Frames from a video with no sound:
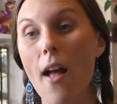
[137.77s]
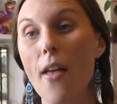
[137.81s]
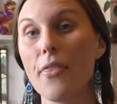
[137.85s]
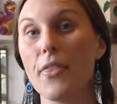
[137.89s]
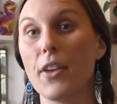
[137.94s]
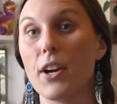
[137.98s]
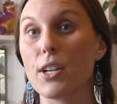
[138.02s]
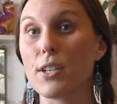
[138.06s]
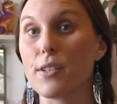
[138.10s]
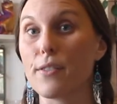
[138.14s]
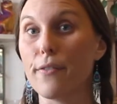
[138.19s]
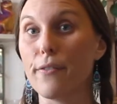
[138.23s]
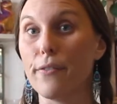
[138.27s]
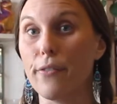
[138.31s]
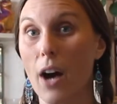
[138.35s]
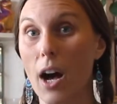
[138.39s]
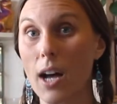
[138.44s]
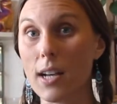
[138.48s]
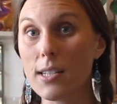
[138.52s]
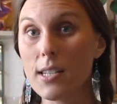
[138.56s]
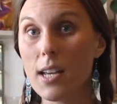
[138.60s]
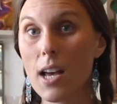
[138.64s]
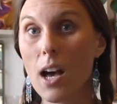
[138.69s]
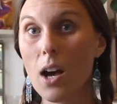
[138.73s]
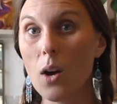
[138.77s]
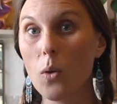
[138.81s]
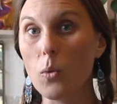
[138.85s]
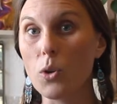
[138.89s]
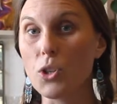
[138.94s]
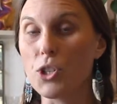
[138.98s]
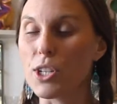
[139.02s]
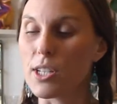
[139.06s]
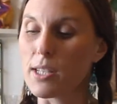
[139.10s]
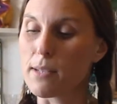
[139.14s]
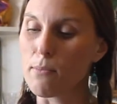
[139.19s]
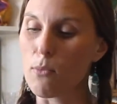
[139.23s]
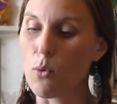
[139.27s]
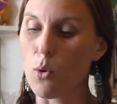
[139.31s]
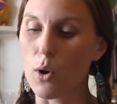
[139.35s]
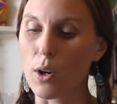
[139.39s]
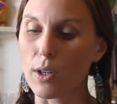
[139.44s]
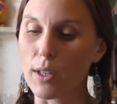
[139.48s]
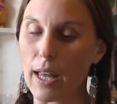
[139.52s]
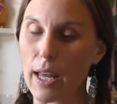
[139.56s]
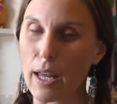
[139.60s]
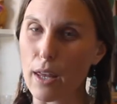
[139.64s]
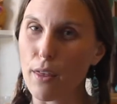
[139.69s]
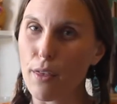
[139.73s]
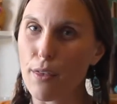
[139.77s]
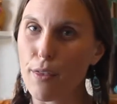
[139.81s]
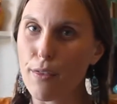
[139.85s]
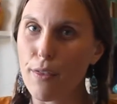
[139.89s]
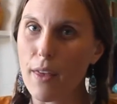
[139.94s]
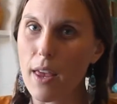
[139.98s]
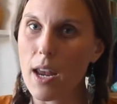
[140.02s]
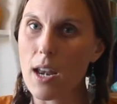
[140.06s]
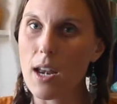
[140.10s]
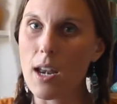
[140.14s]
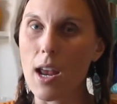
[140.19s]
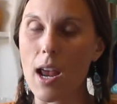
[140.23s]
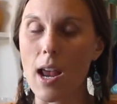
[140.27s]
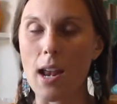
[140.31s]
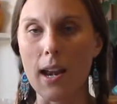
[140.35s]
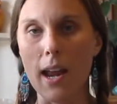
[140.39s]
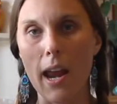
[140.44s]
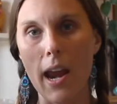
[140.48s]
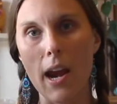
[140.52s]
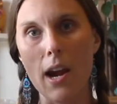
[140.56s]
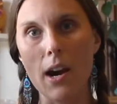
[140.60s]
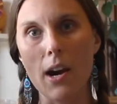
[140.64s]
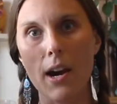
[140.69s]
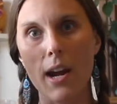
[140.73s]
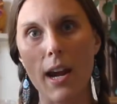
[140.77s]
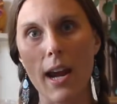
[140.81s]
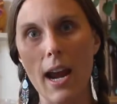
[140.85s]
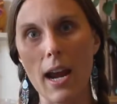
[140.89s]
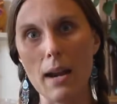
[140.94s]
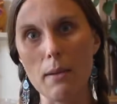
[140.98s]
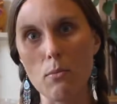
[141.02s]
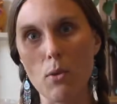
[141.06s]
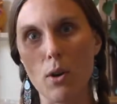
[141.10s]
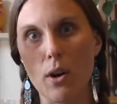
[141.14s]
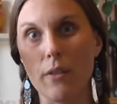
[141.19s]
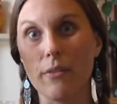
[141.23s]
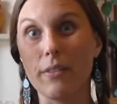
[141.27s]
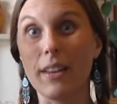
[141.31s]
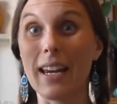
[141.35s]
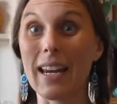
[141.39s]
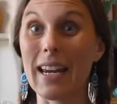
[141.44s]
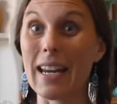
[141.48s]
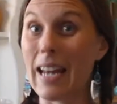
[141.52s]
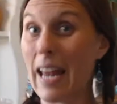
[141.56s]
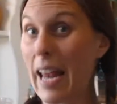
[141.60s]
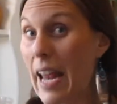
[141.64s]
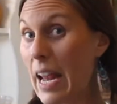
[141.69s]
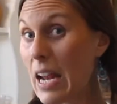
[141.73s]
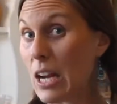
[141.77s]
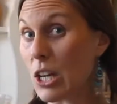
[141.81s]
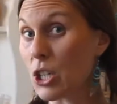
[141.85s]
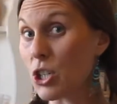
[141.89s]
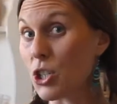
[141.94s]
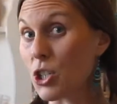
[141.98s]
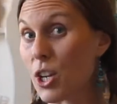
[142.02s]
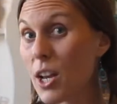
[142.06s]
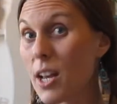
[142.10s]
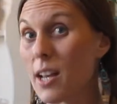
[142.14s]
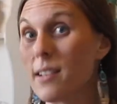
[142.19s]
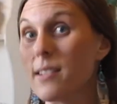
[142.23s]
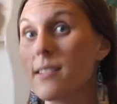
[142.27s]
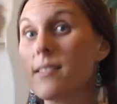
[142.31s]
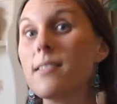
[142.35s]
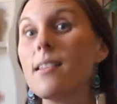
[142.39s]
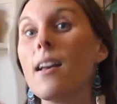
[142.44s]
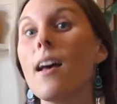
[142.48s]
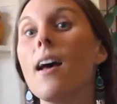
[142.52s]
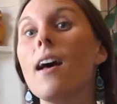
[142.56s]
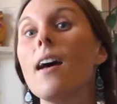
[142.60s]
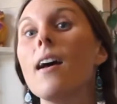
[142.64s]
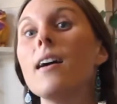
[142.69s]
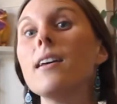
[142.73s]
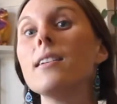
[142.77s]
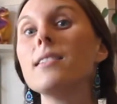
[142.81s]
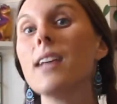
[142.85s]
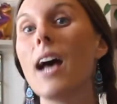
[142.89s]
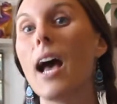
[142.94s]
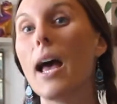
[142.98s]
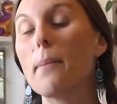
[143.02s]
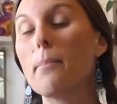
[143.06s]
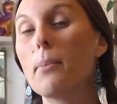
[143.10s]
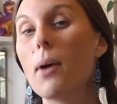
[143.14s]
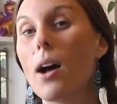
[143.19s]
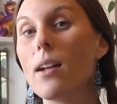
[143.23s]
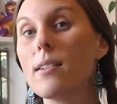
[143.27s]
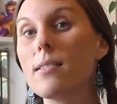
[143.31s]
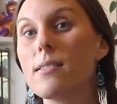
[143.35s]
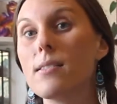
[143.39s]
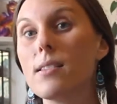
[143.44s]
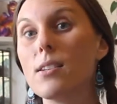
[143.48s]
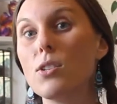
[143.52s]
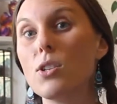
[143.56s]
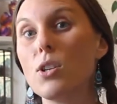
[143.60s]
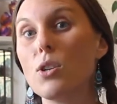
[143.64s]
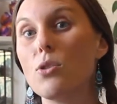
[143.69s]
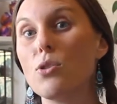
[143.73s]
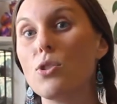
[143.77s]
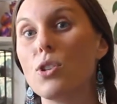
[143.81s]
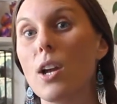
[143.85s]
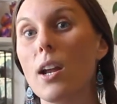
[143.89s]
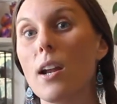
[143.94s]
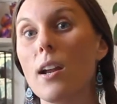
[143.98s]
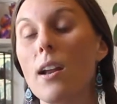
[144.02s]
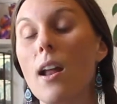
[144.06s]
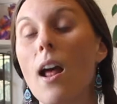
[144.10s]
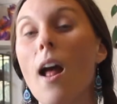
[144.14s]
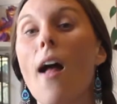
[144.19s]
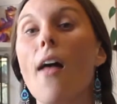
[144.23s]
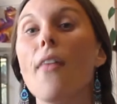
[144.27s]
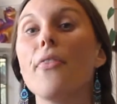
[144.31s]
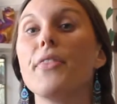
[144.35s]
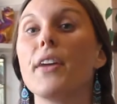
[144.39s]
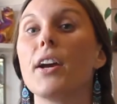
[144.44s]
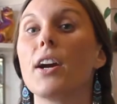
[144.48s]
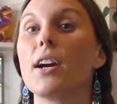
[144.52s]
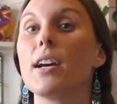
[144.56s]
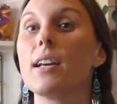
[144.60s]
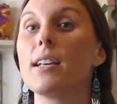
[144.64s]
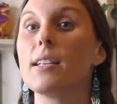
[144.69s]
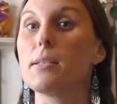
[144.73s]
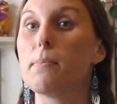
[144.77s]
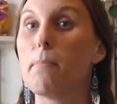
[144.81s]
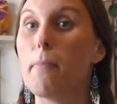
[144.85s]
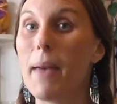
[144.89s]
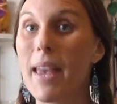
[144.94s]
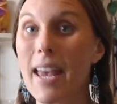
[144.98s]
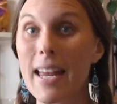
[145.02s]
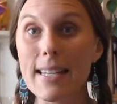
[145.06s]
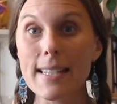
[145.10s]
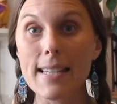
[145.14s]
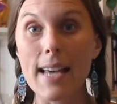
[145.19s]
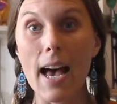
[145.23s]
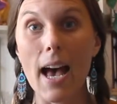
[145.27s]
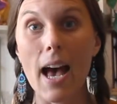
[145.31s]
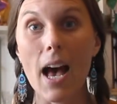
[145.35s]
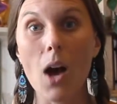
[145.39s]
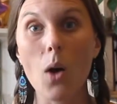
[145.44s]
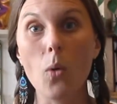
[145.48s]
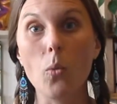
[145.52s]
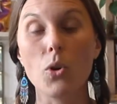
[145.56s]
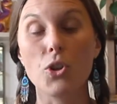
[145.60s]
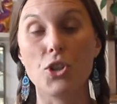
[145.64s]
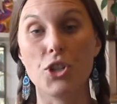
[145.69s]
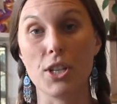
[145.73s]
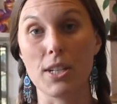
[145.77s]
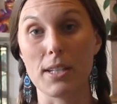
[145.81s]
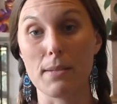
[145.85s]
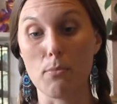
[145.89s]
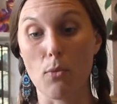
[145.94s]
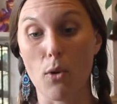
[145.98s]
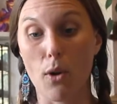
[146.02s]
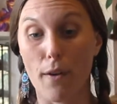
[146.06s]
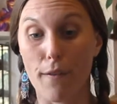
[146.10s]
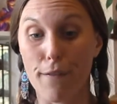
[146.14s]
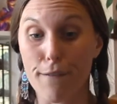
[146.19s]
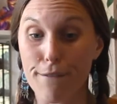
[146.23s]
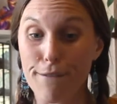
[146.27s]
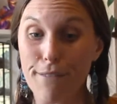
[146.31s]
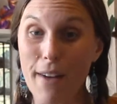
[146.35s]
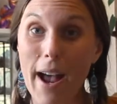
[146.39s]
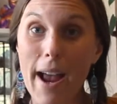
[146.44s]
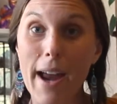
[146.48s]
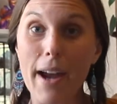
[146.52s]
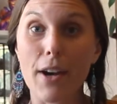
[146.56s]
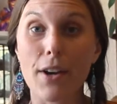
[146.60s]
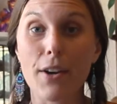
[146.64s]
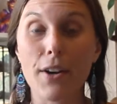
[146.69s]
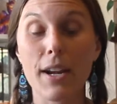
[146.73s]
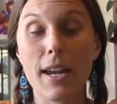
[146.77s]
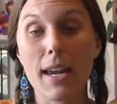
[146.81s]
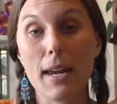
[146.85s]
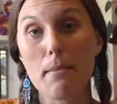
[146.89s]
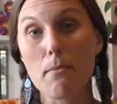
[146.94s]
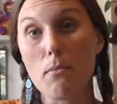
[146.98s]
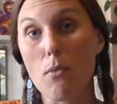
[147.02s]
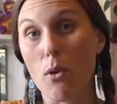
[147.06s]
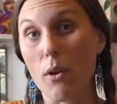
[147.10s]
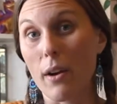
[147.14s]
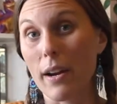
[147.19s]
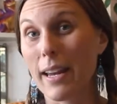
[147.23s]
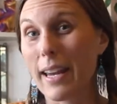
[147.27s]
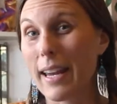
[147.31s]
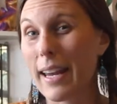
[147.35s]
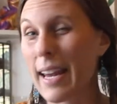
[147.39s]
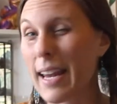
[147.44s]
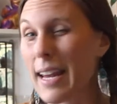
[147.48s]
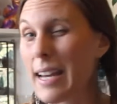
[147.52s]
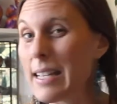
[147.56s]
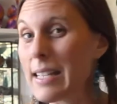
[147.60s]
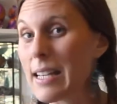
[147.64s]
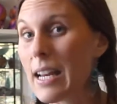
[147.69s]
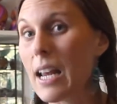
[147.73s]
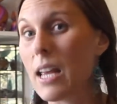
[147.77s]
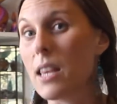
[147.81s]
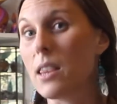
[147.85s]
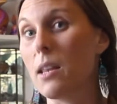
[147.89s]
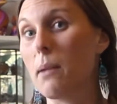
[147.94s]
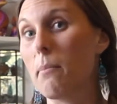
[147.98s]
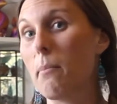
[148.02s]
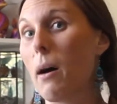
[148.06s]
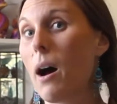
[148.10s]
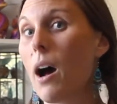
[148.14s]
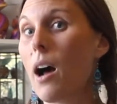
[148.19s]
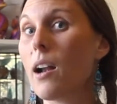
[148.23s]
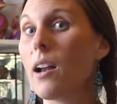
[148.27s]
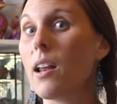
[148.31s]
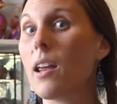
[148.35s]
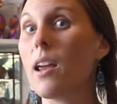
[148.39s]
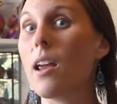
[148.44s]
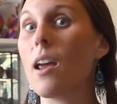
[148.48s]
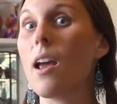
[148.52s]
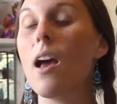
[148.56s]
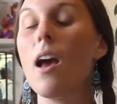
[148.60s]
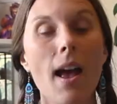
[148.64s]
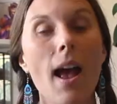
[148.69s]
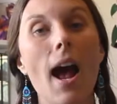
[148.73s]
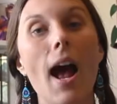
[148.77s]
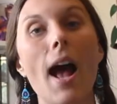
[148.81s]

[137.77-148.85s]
There's Vata, which is more like thin and airy and more of like an anxious type constitution. There is Pitta, which is more fiery, more heat in the body.